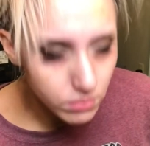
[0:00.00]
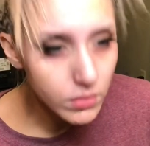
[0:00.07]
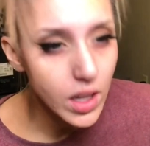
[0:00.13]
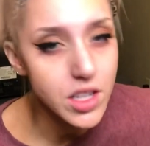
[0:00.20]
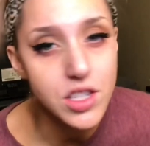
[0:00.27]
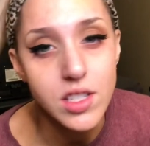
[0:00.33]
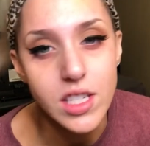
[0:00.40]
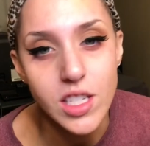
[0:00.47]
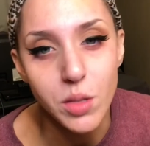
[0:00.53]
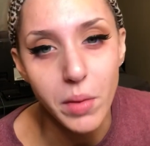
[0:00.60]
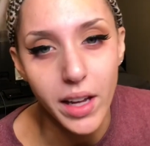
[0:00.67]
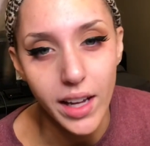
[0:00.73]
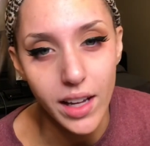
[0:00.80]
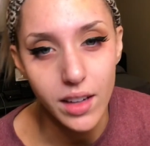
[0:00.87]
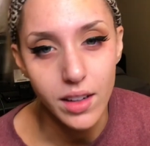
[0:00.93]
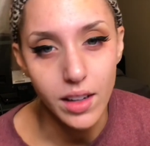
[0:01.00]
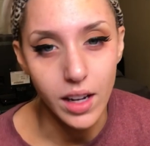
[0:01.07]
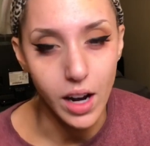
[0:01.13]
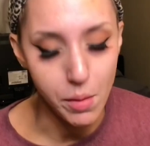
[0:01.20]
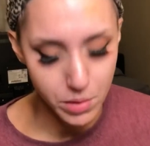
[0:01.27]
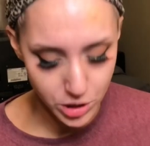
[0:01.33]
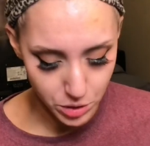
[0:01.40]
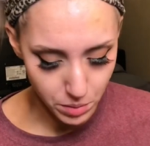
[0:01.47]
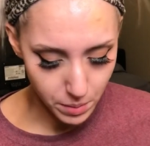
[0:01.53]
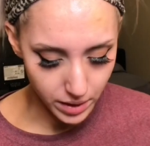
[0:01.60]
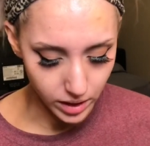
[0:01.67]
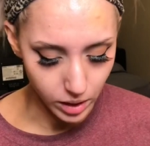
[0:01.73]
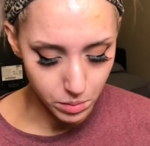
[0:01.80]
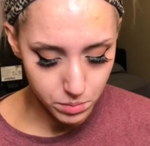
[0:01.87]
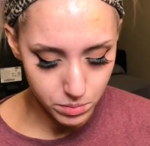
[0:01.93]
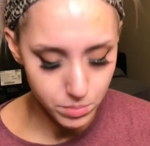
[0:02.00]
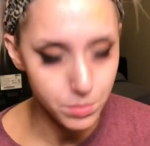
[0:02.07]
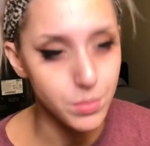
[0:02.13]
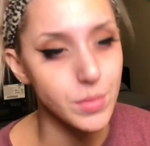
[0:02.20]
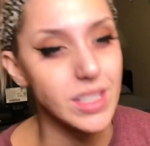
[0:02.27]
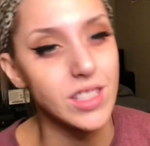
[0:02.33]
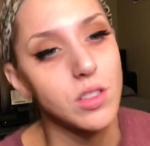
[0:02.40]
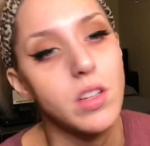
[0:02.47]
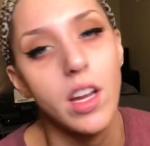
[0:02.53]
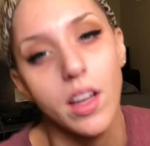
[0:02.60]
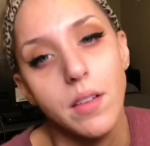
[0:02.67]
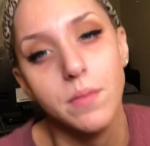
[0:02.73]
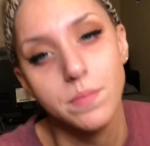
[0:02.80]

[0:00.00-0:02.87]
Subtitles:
just sneezed on my hand and I'm gonna do my makeup. That's okay.